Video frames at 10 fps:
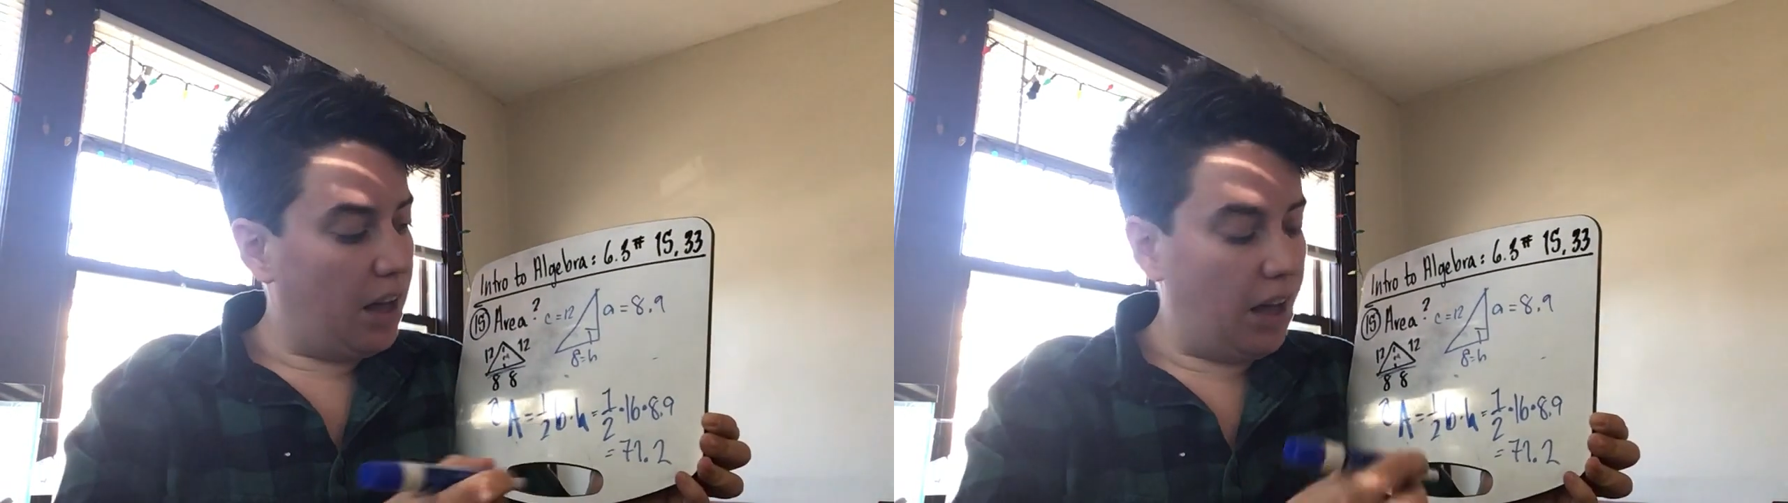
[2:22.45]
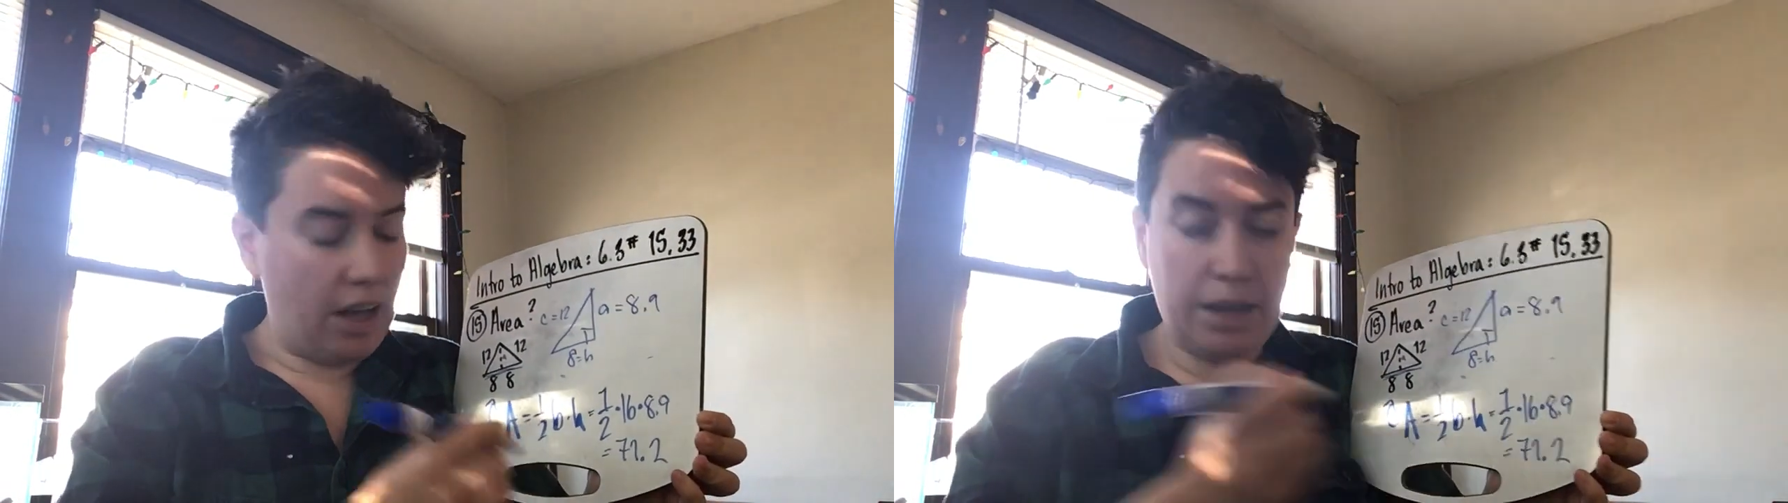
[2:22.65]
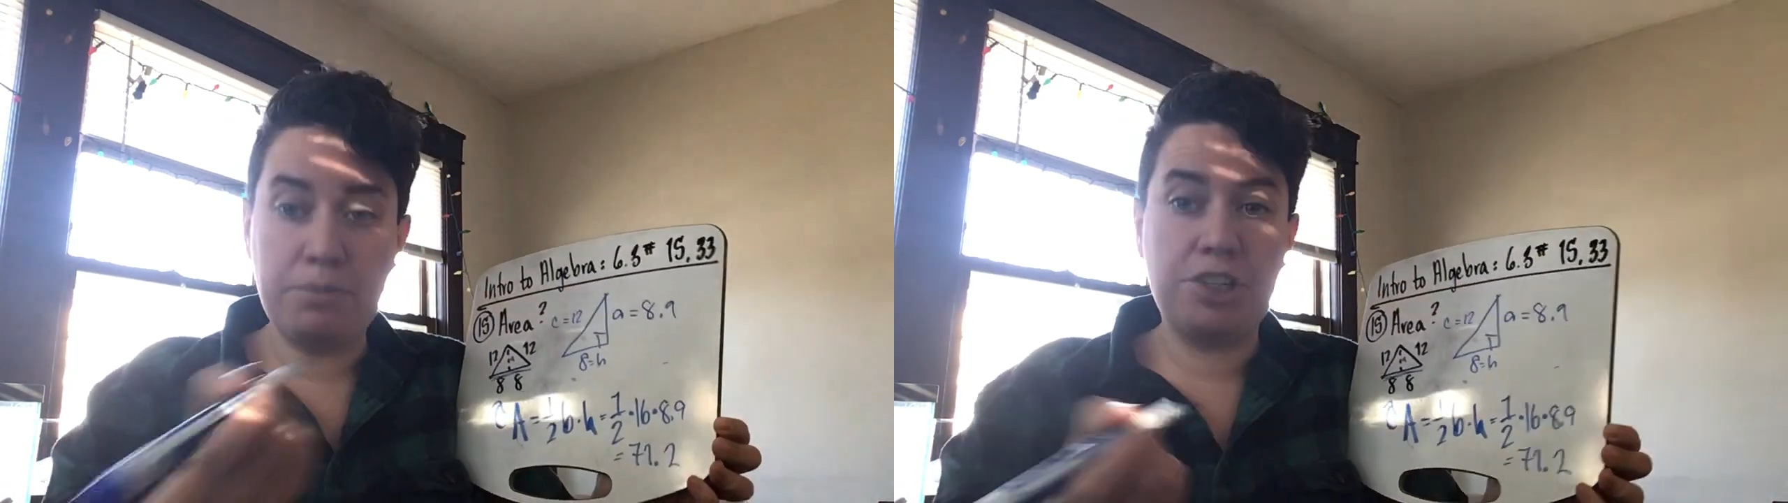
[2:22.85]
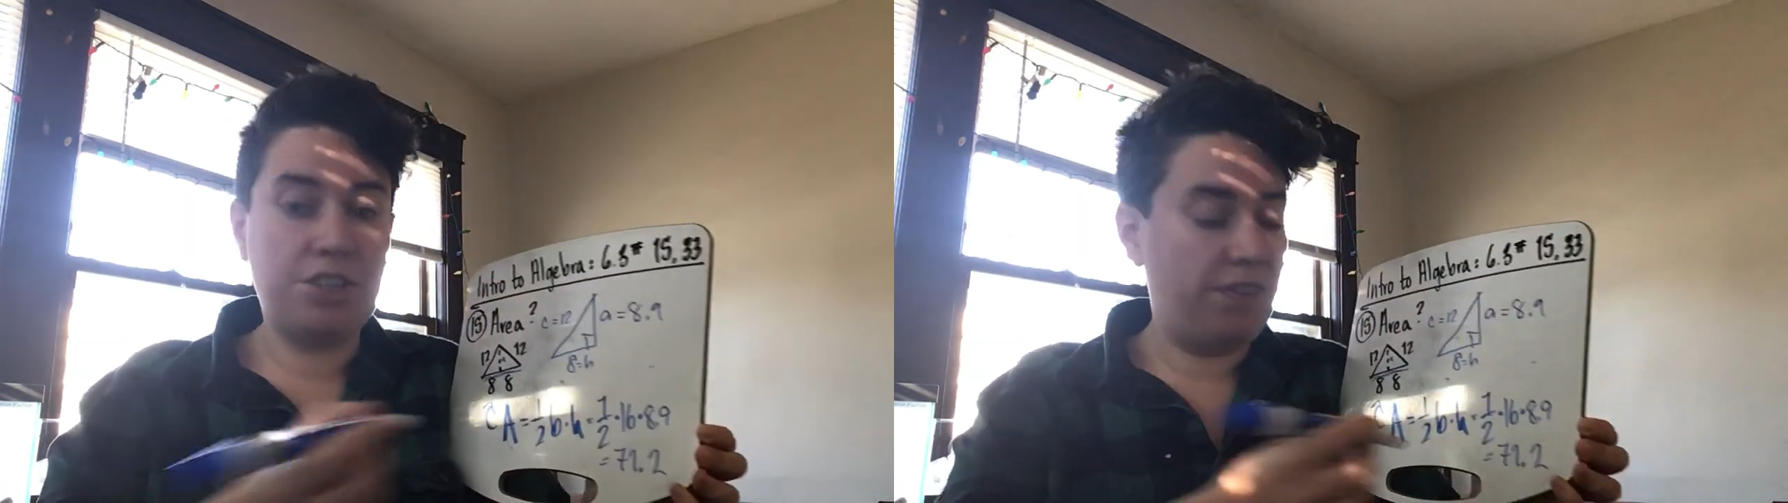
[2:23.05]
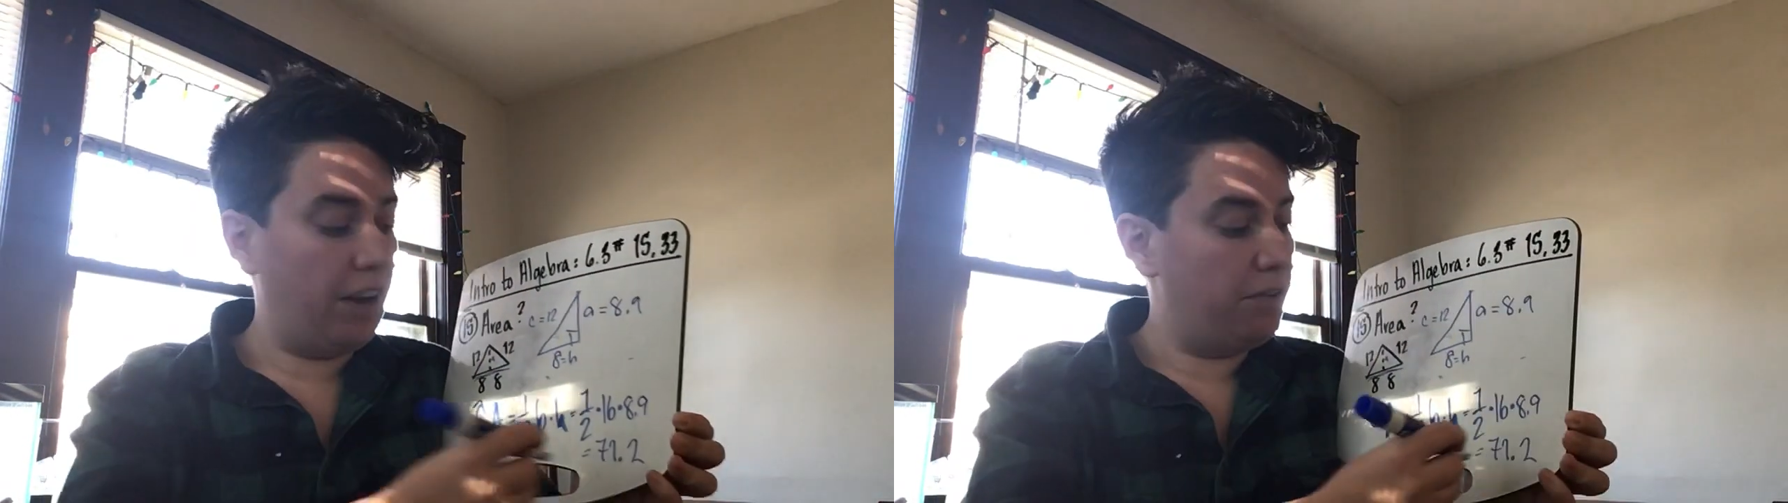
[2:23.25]
I am
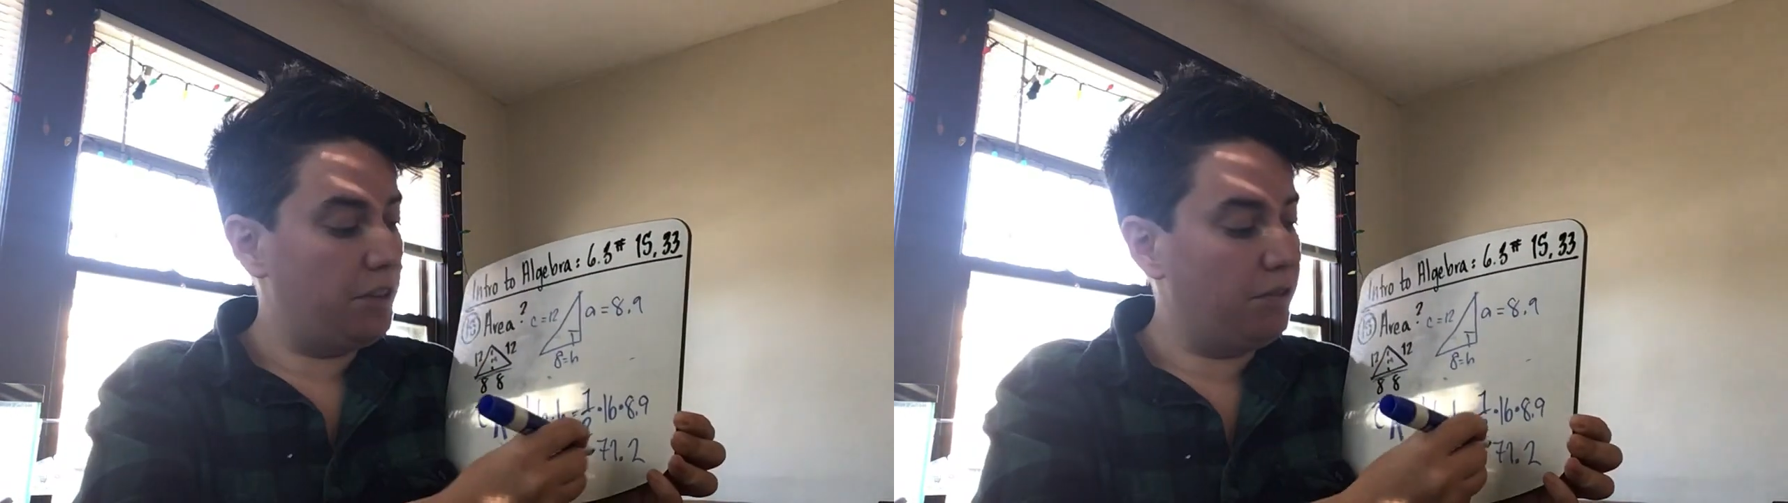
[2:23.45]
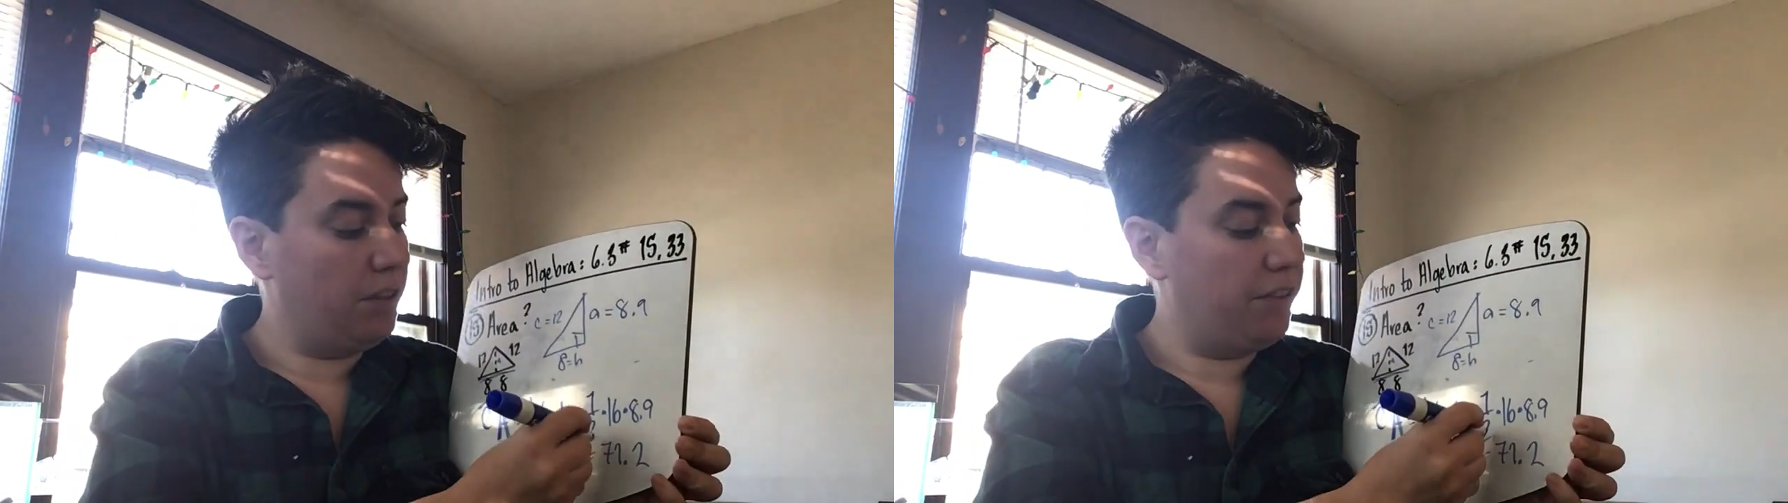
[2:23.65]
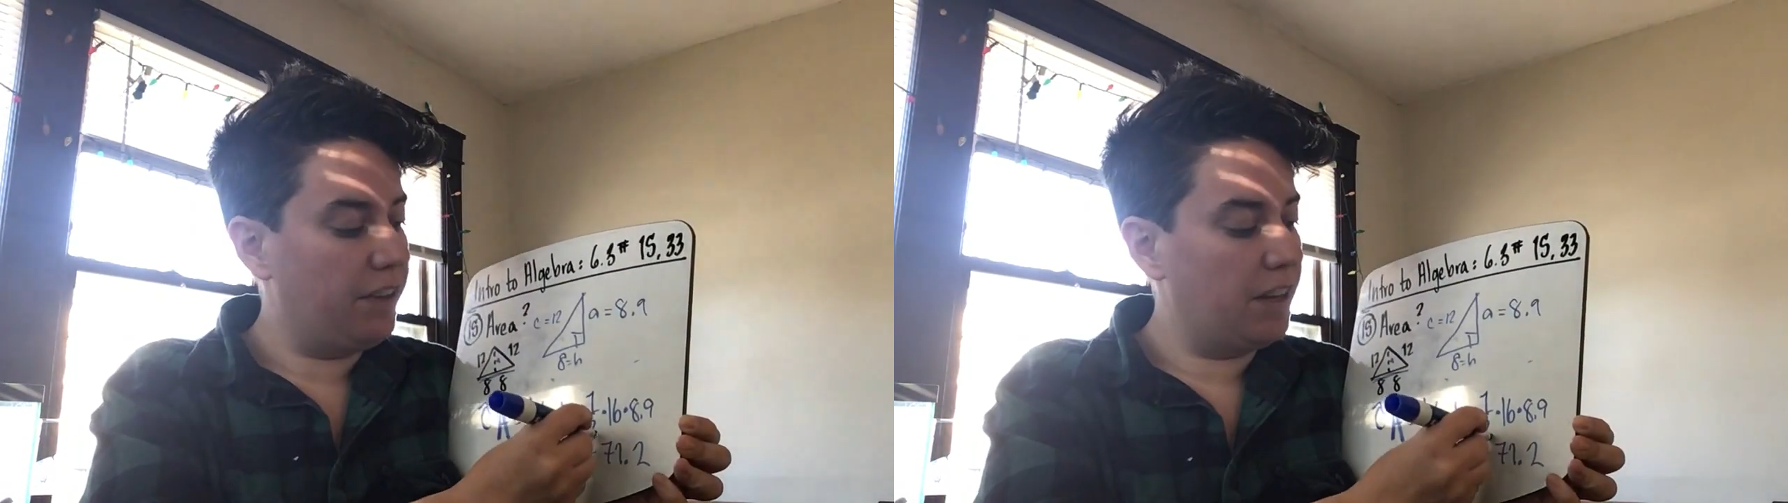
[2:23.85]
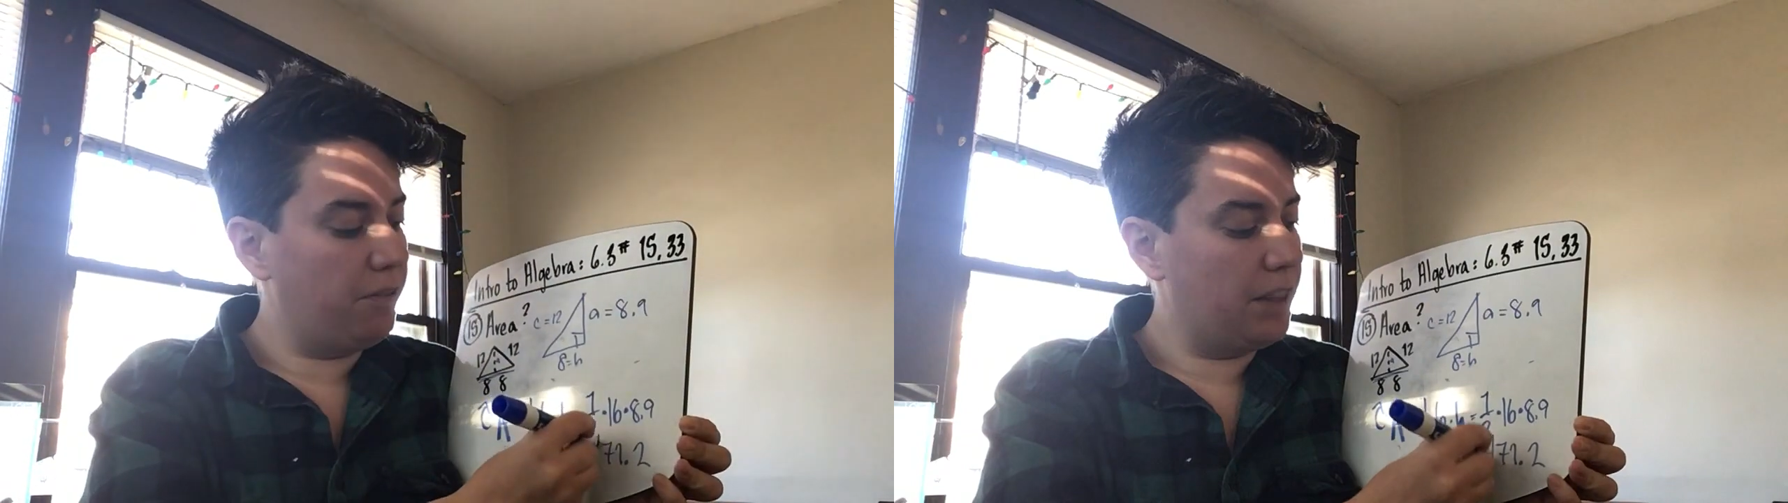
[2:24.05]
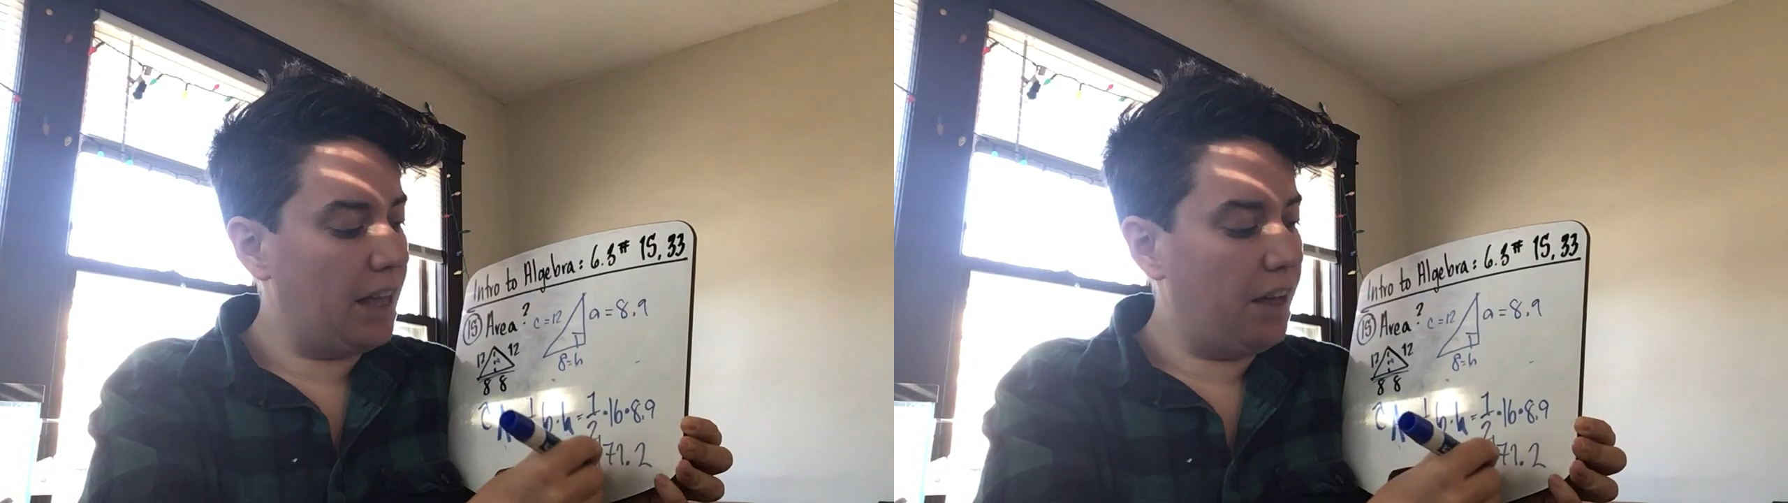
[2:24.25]
just fine with you leaving it
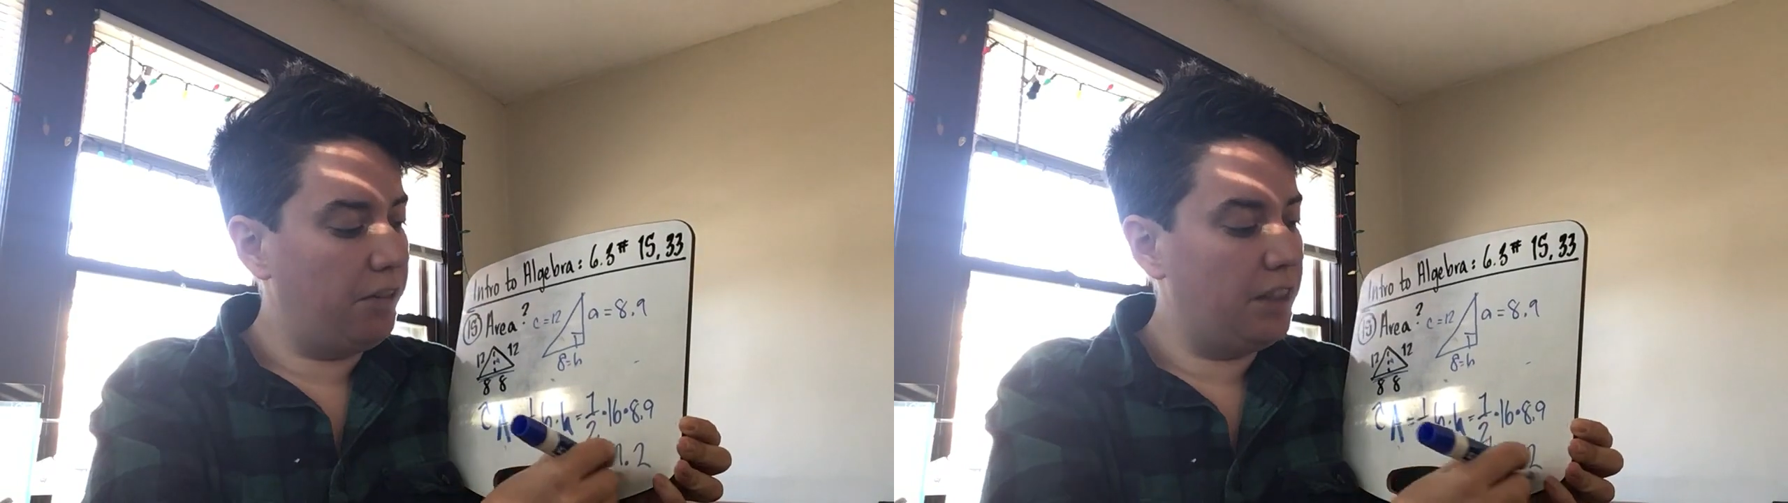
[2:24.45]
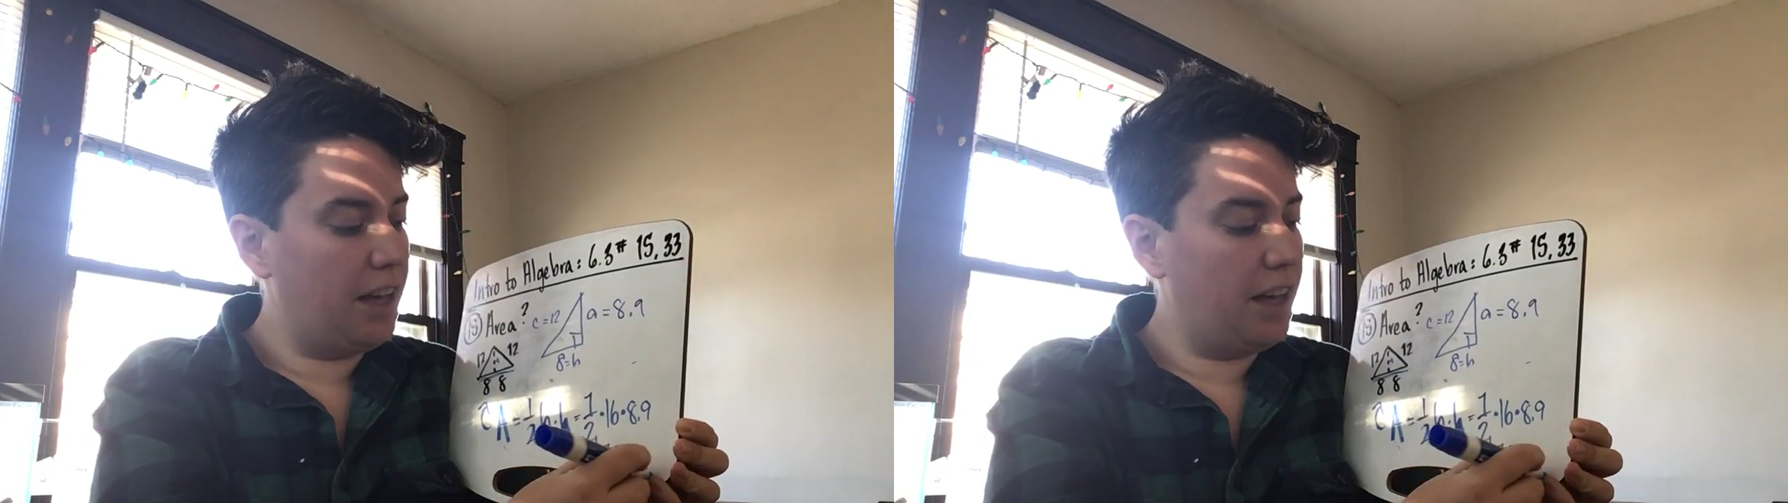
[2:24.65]
without